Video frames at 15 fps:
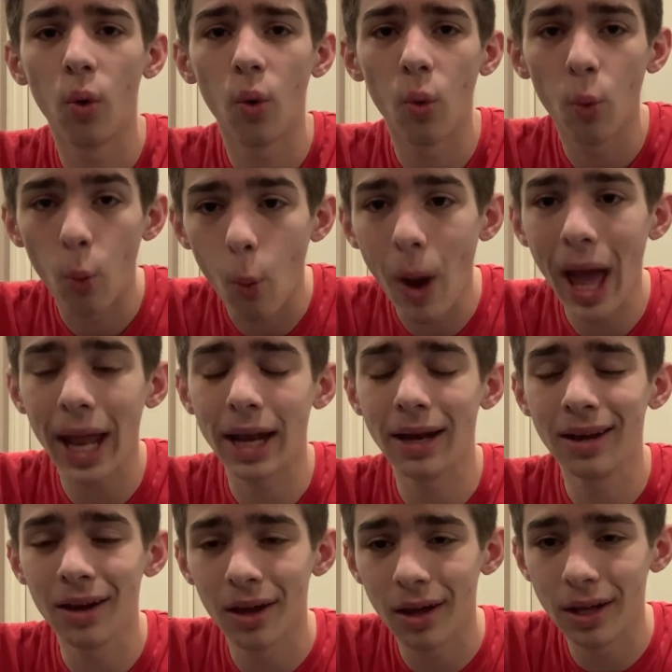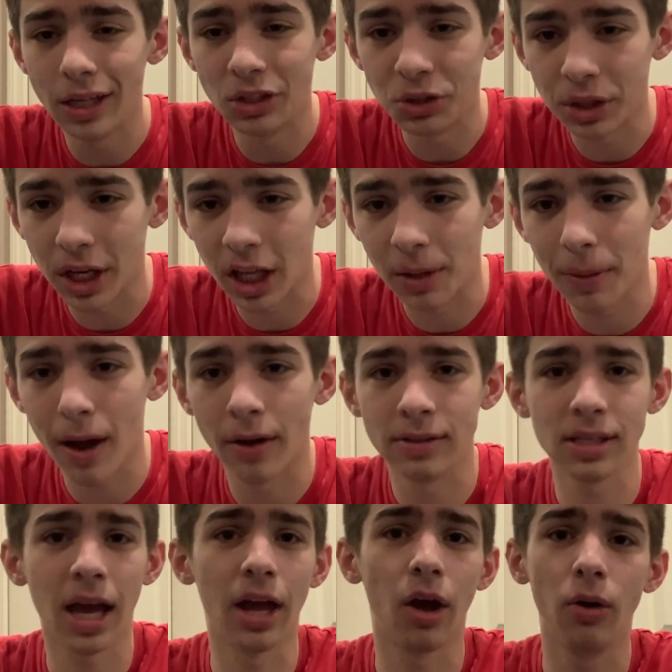When is she getting her powers?
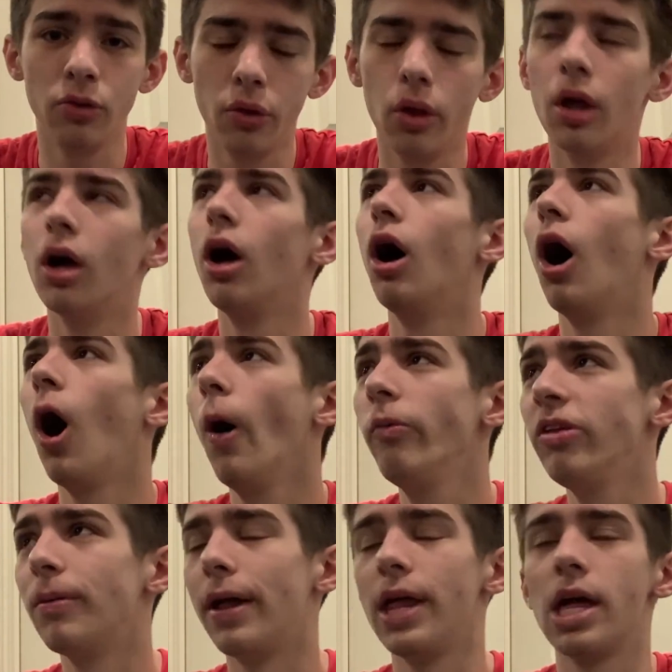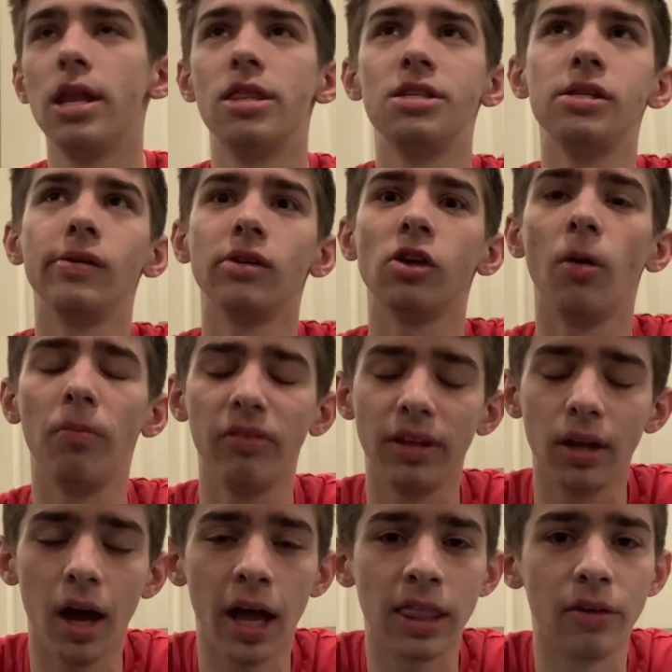Hopefully by the end of the series, hopefully
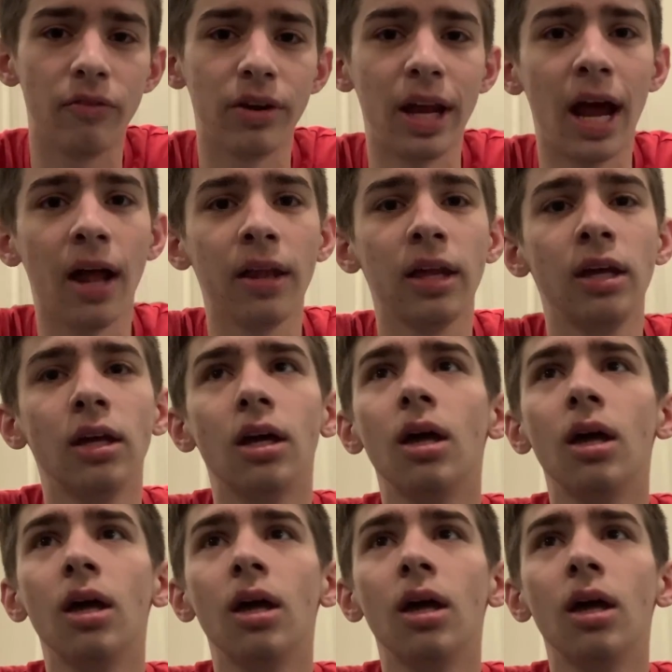not at the finale.